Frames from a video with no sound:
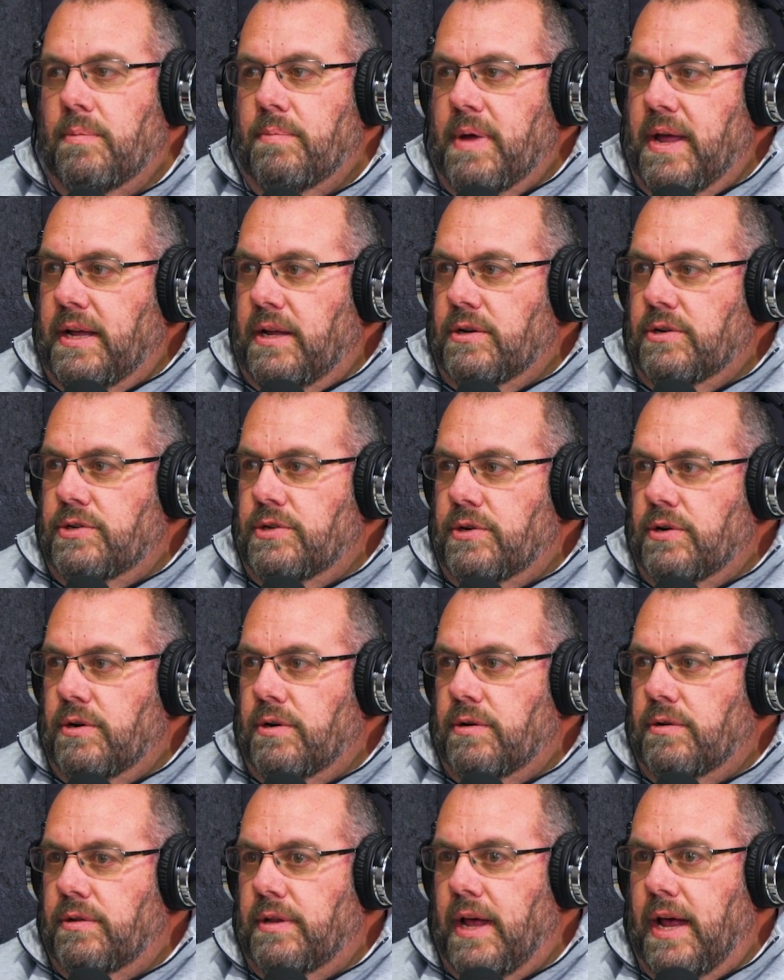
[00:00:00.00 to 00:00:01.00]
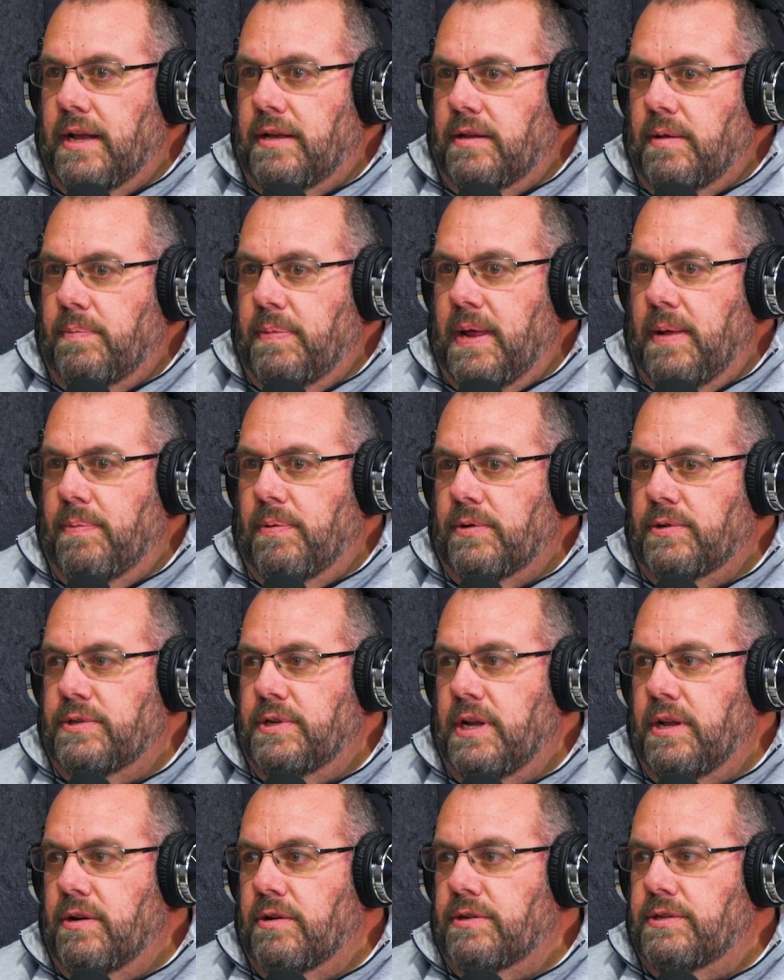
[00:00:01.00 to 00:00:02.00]
making sure that the people
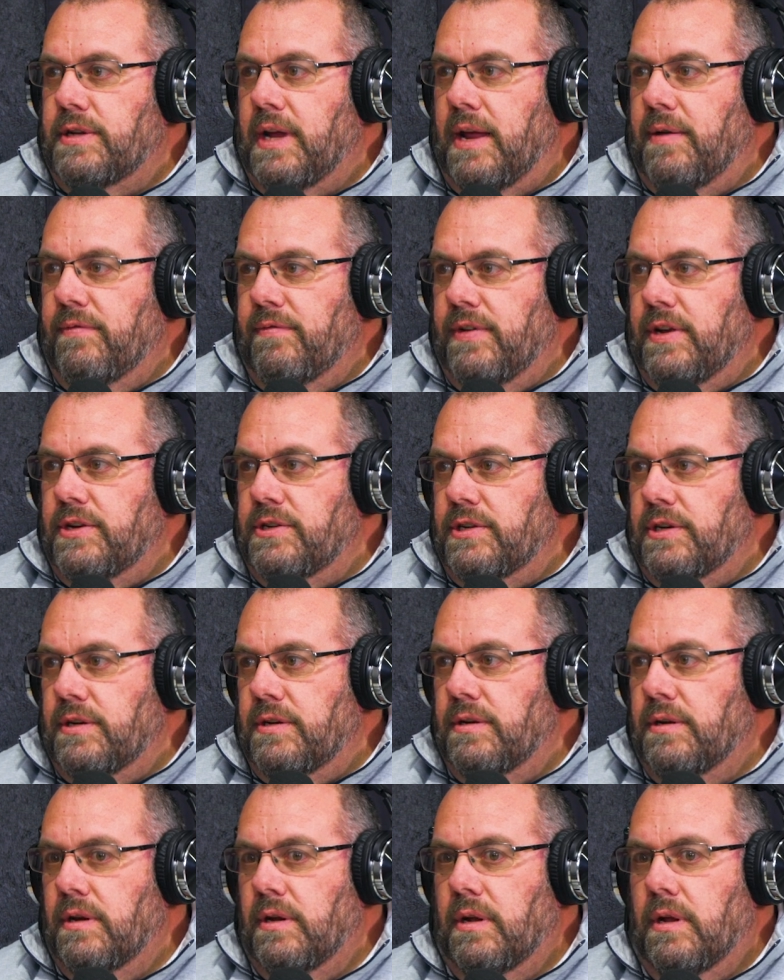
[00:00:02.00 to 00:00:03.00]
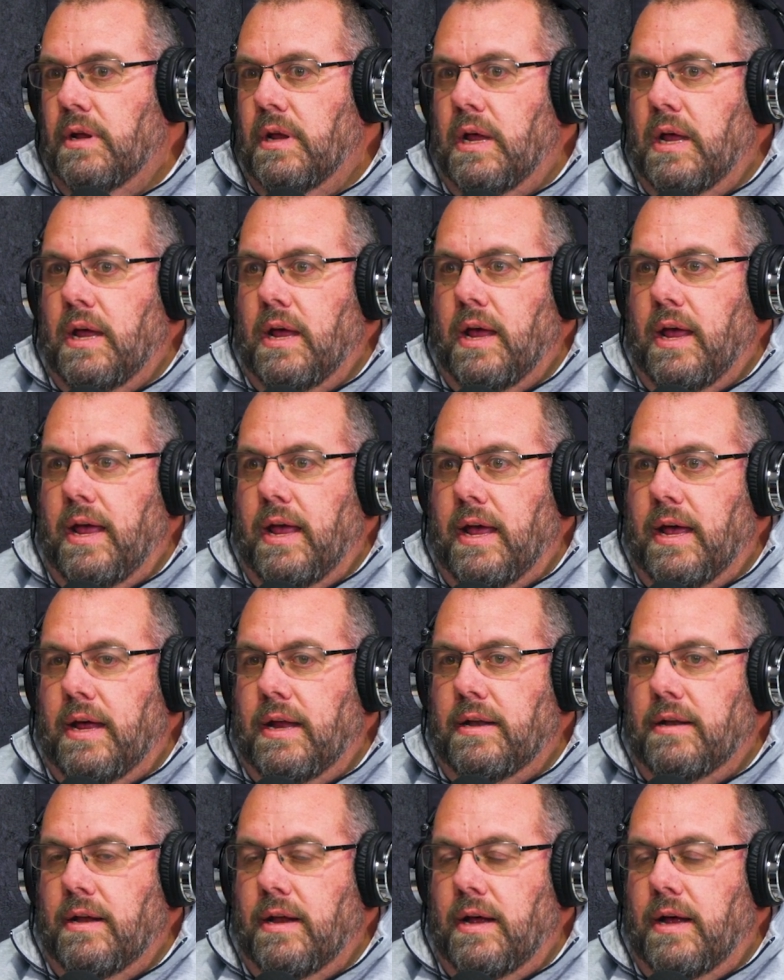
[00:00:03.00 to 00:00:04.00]
see your same vision,
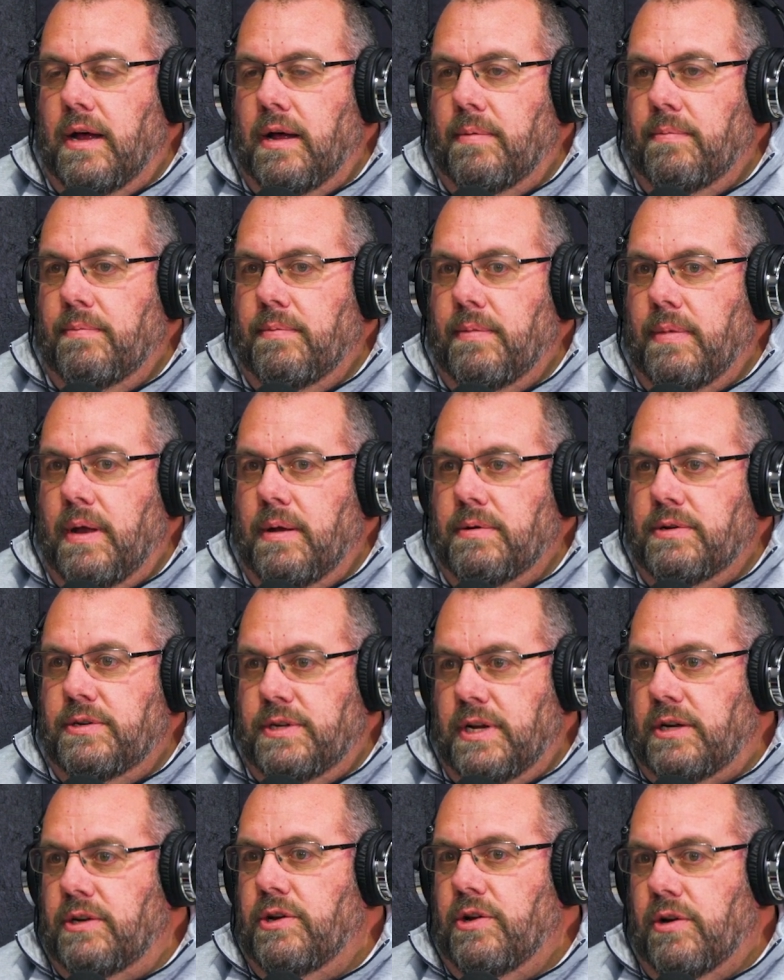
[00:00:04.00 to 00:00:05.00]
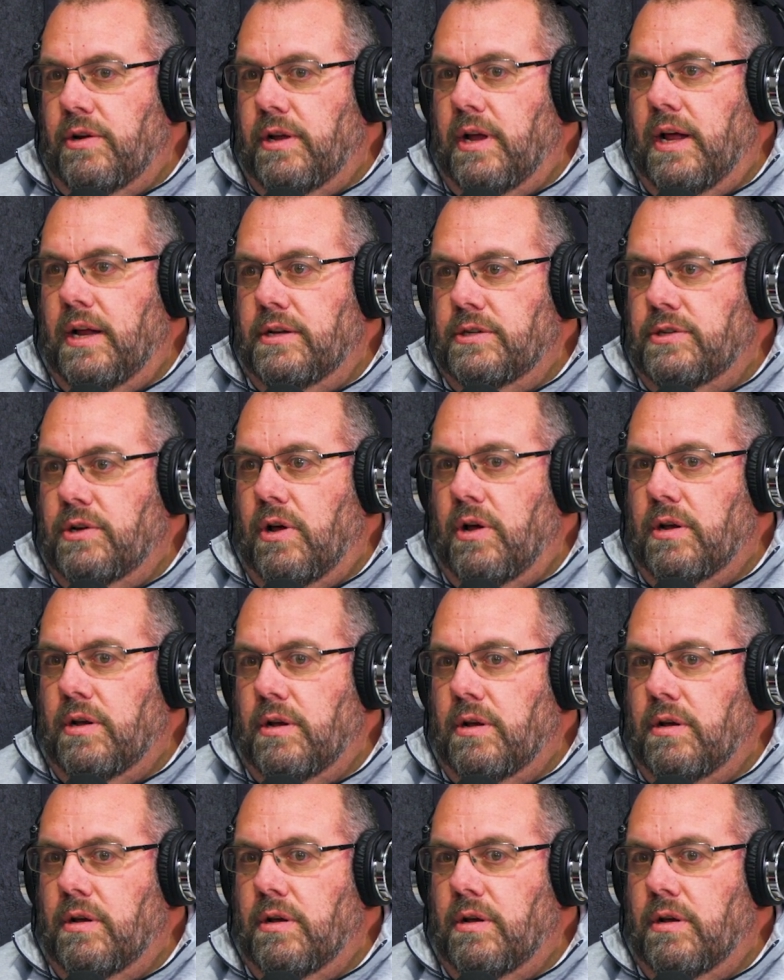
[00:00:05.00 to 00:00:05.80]
and stick to your guns on